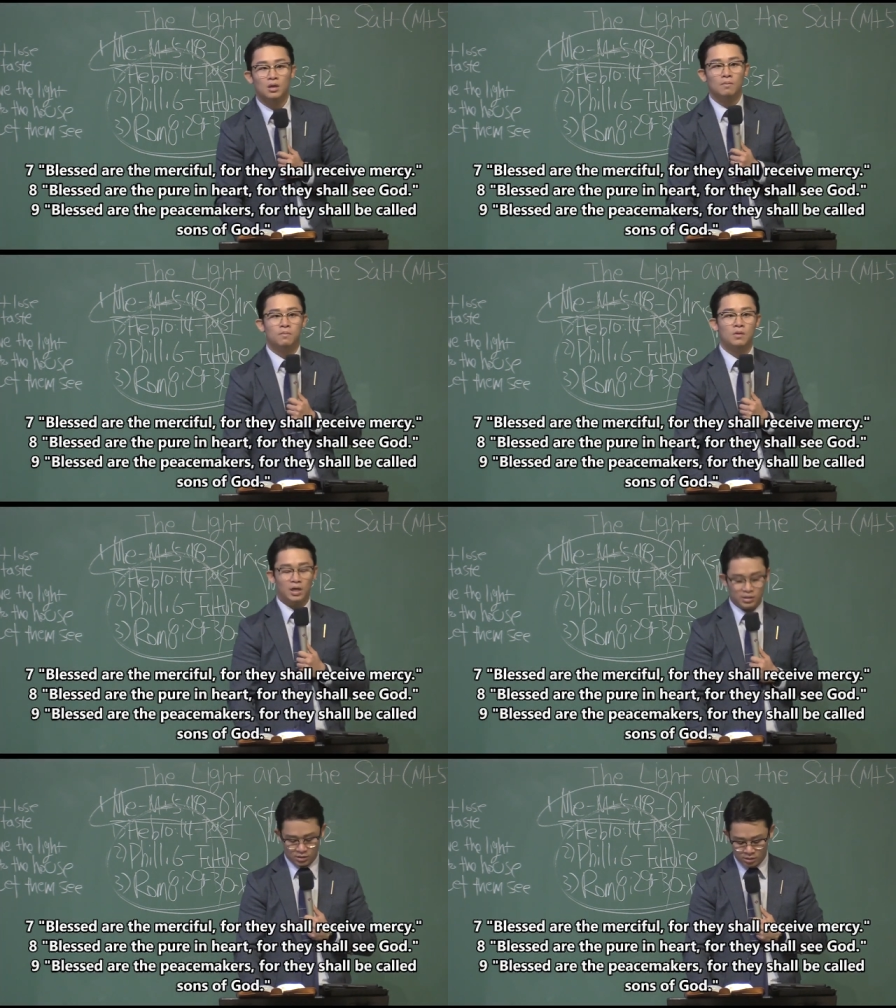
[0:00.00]

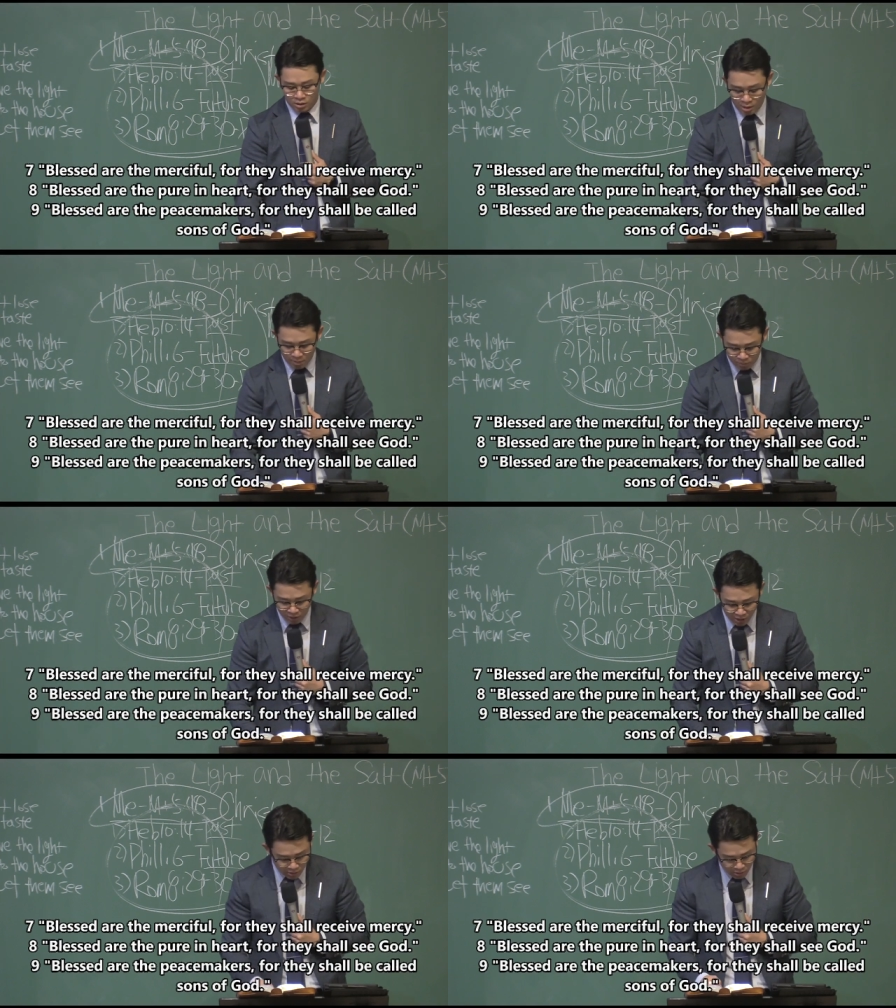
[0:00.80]
Blessed
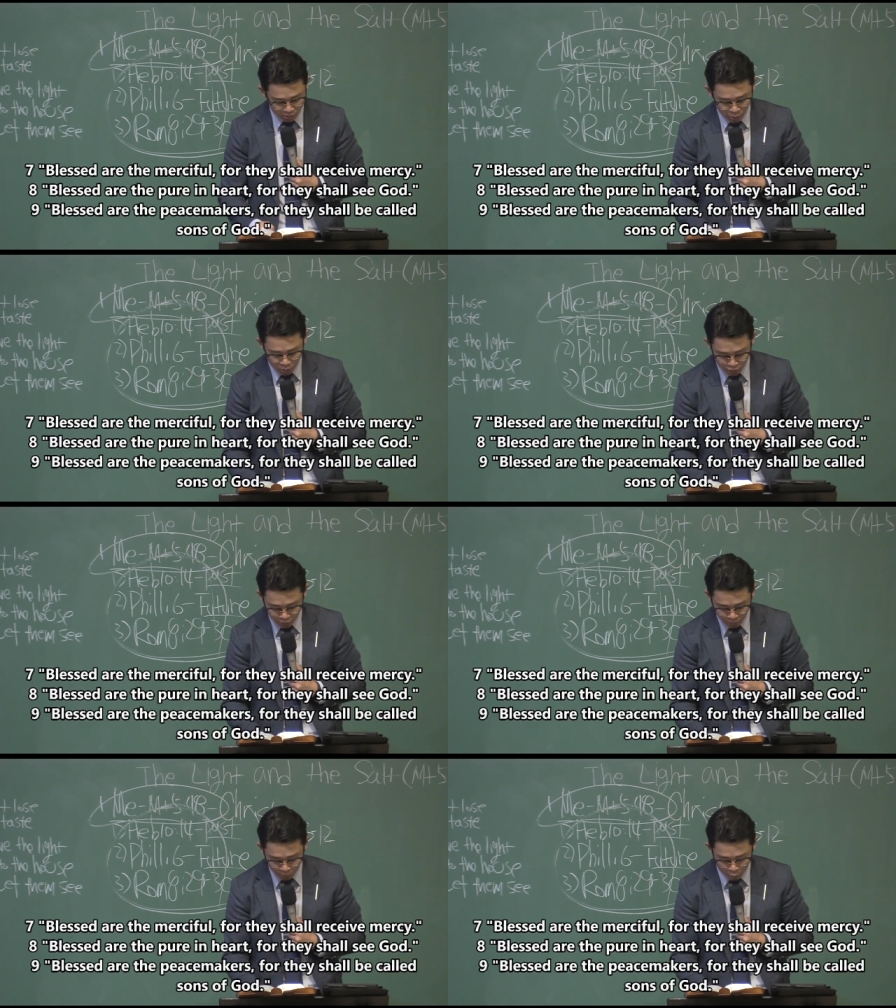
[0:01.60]
Blessed those
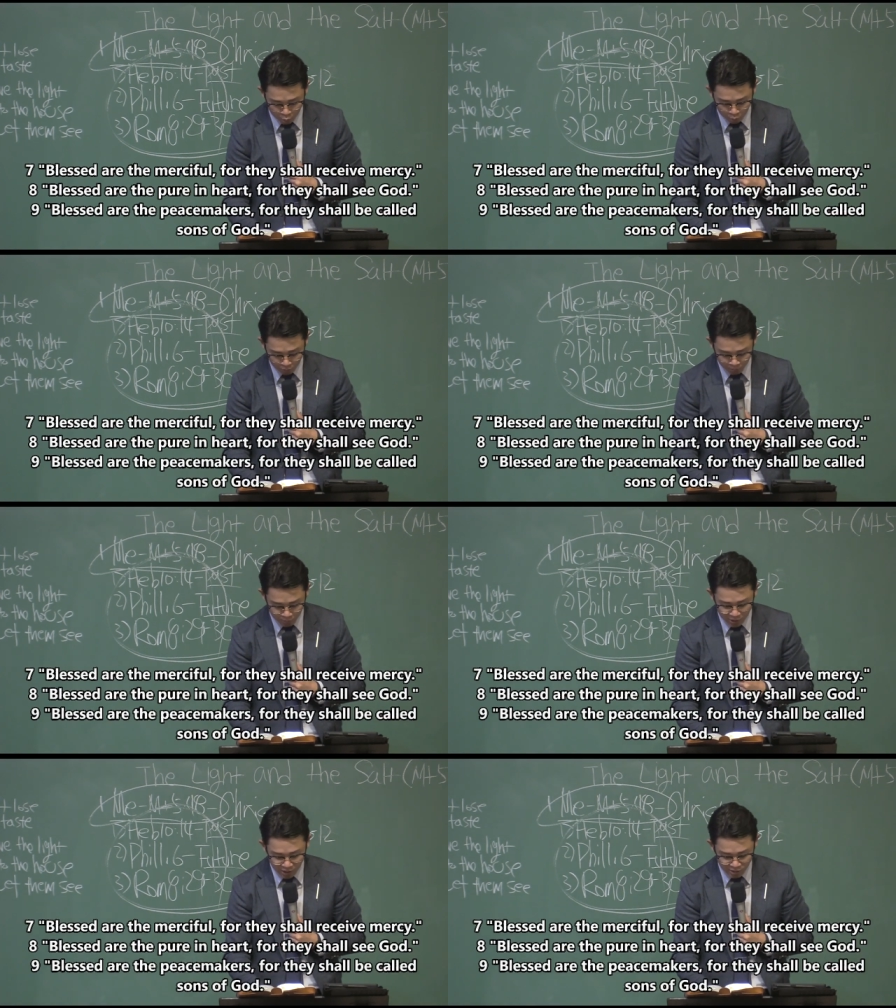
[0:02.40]
who mourn,
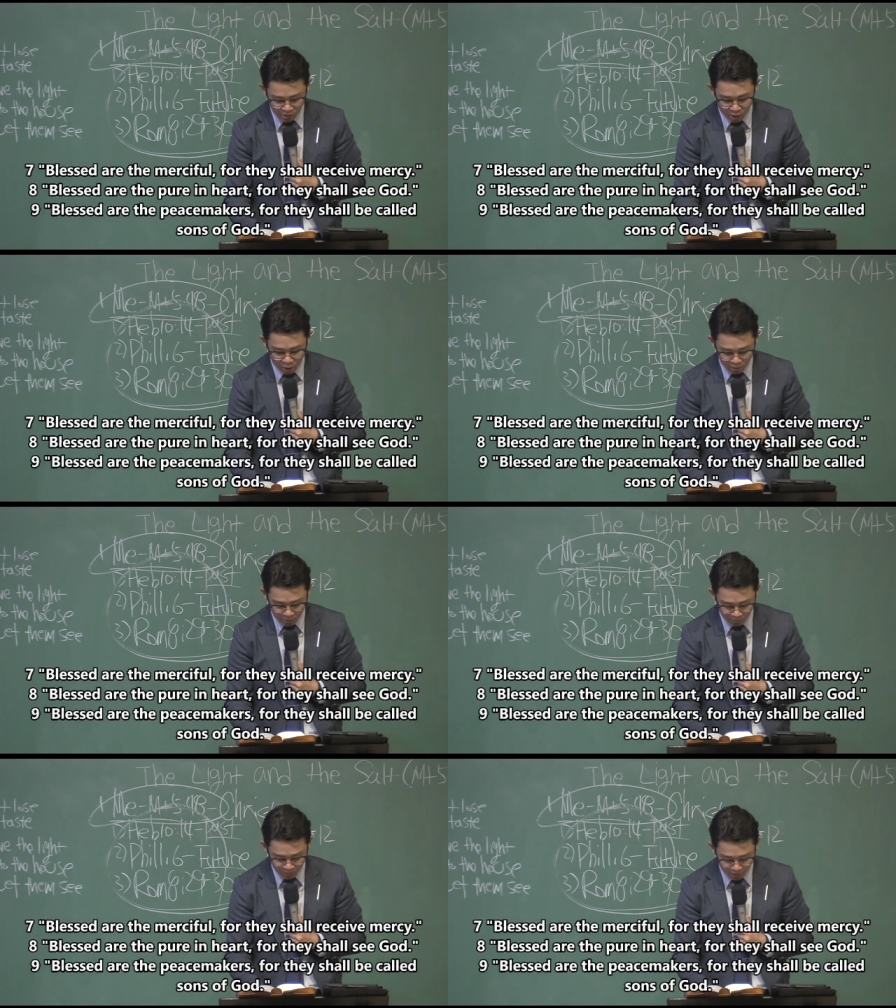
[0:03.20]
blessed are the
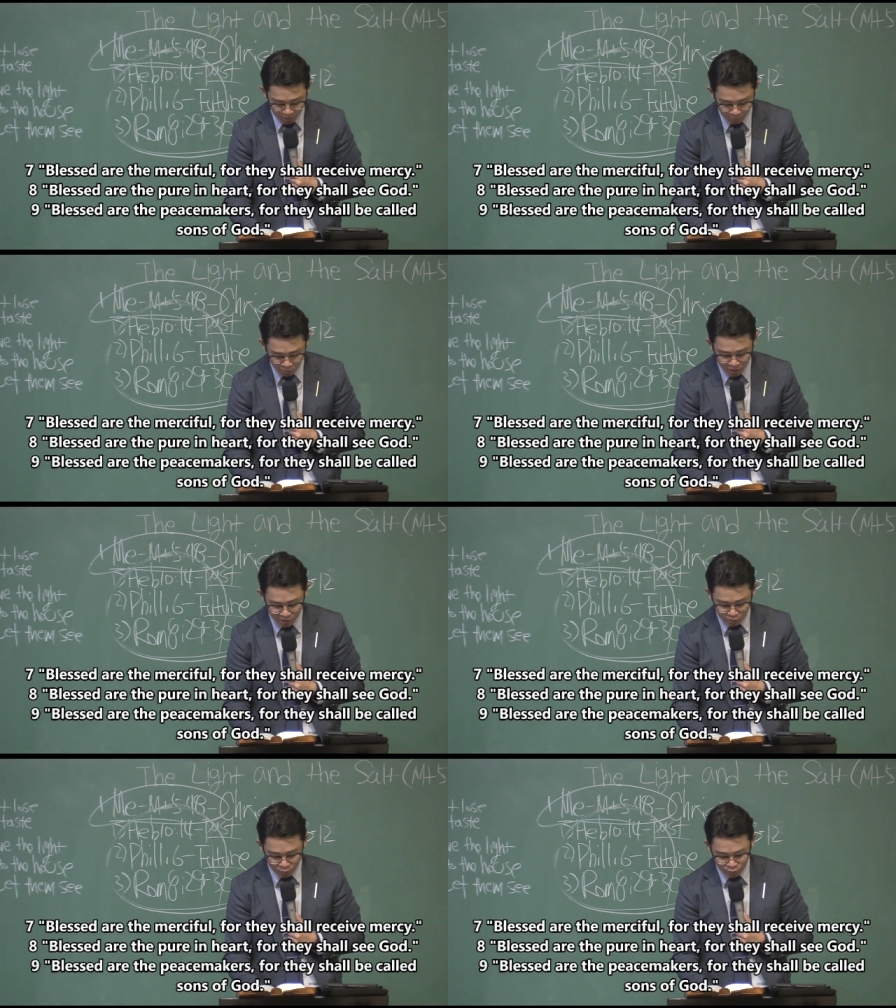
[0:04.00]
meek,
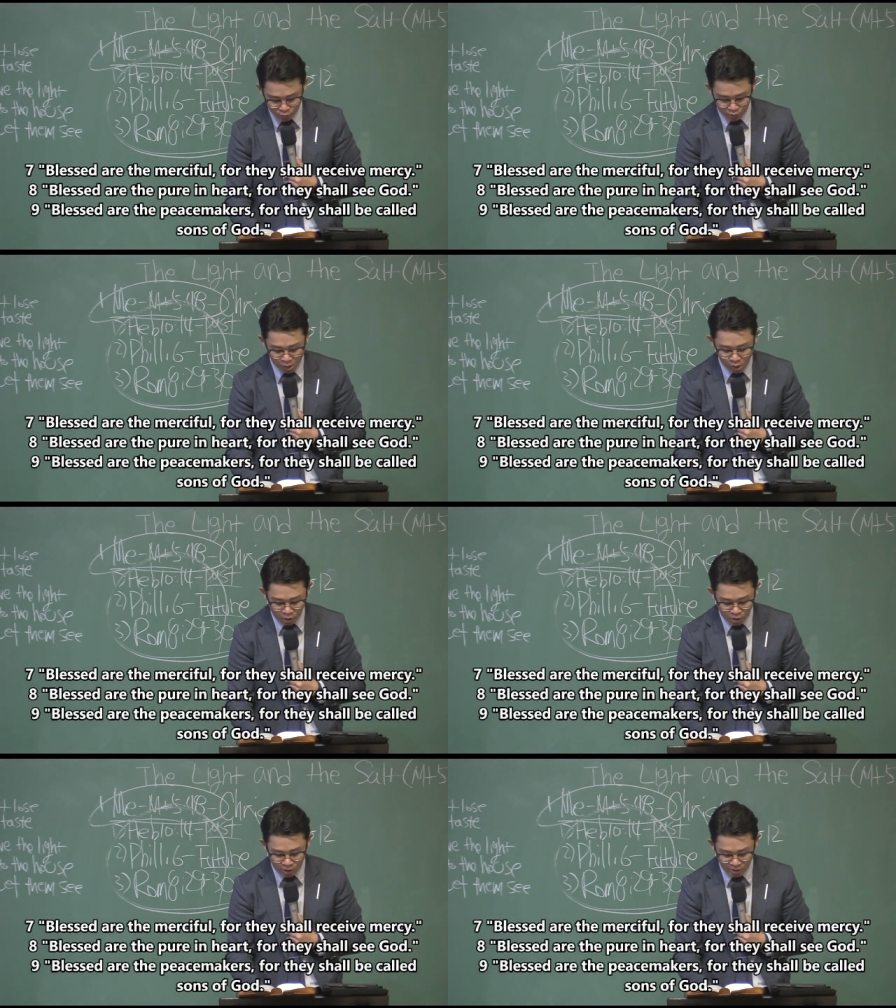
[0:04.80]
blessed those who
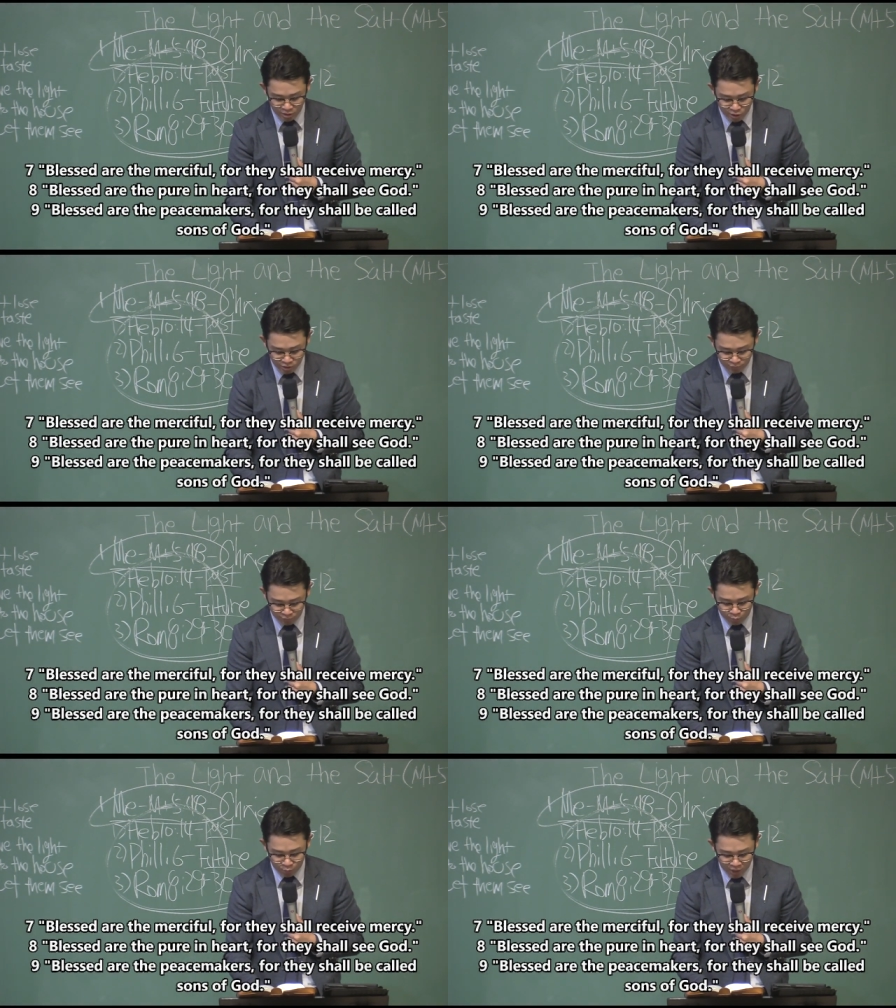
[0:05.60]
hunger and thirst
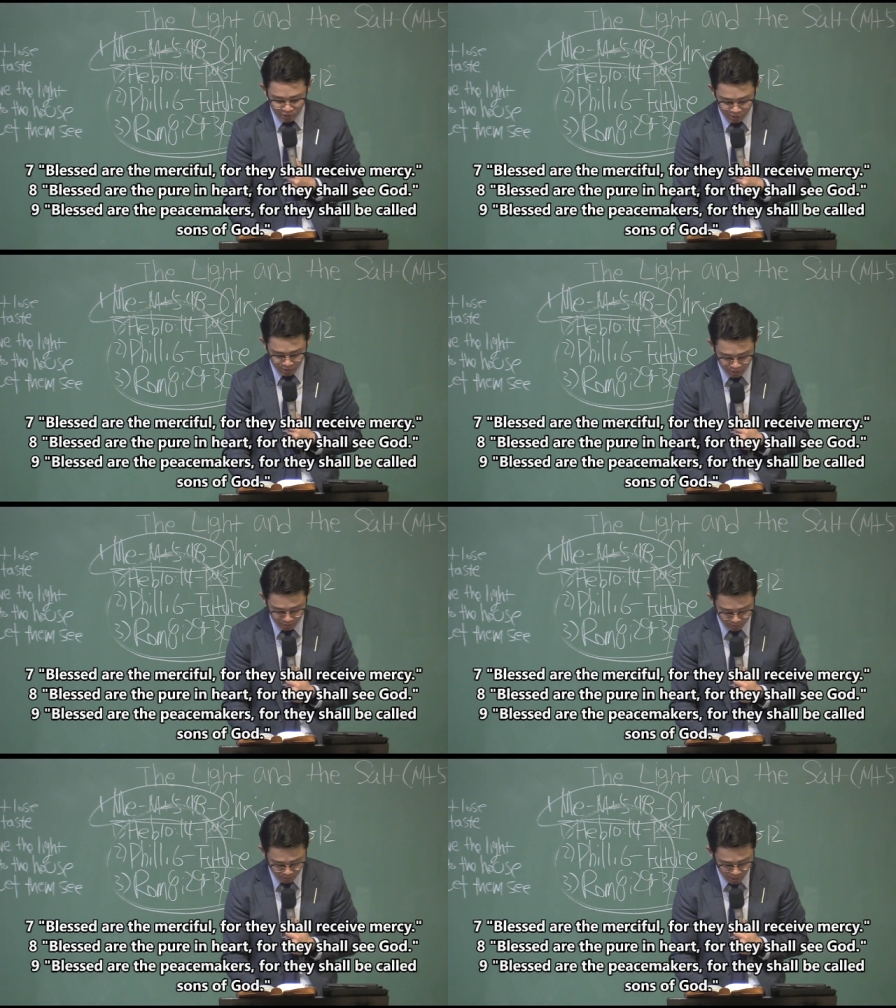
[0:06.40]
for
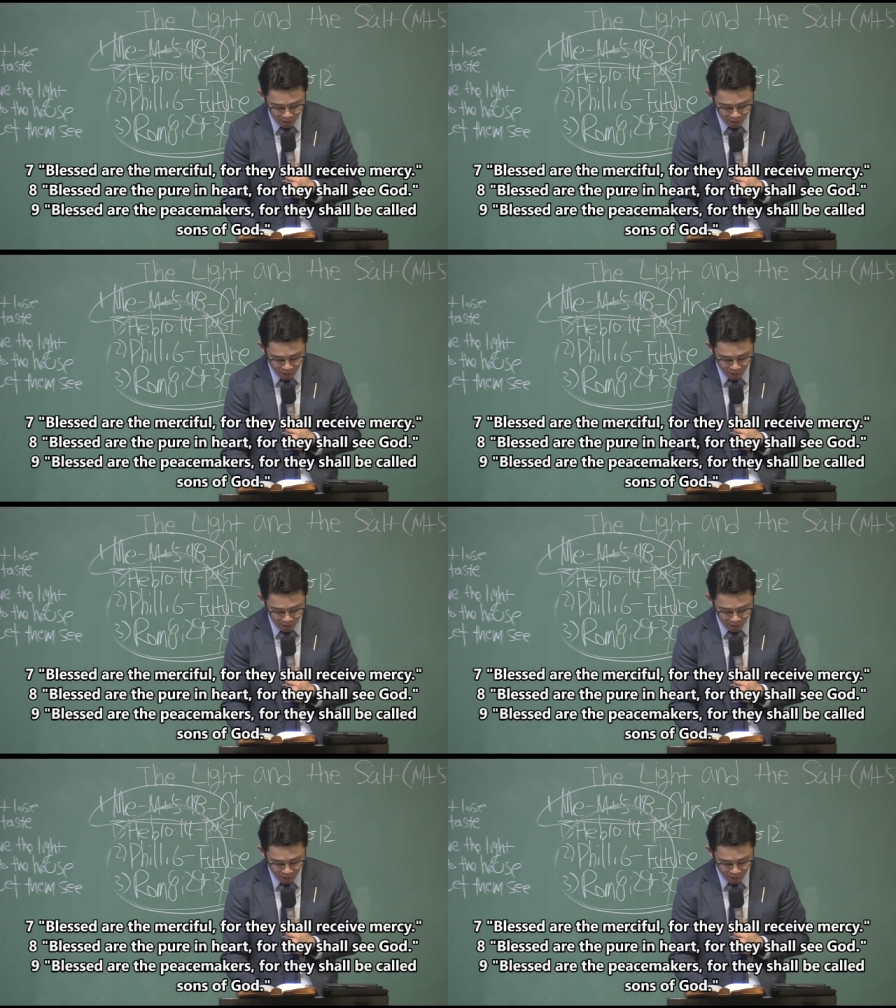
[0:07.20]
righteousness,